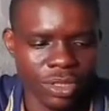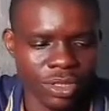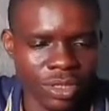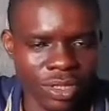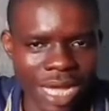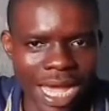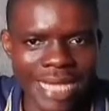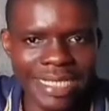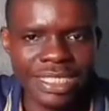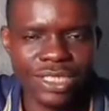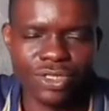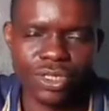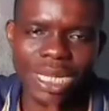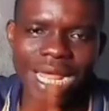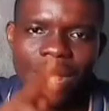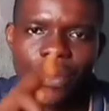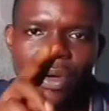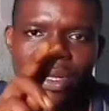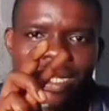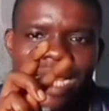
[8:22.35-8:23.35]
Right? So
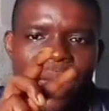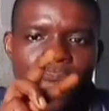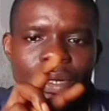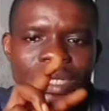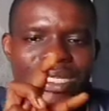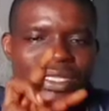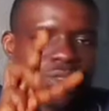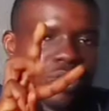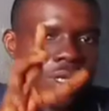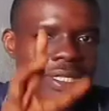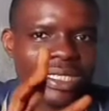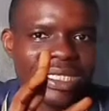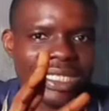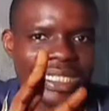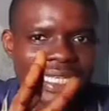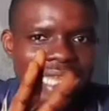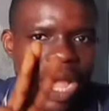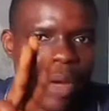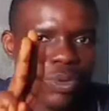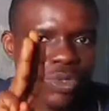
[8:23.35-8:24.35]
that was the third
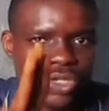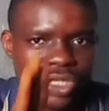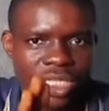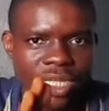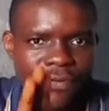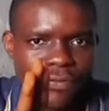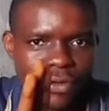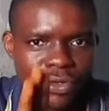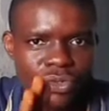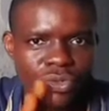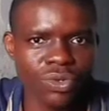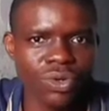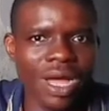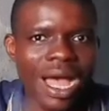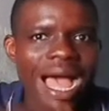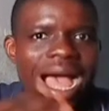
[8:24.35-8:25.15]
thing I would suggest for you.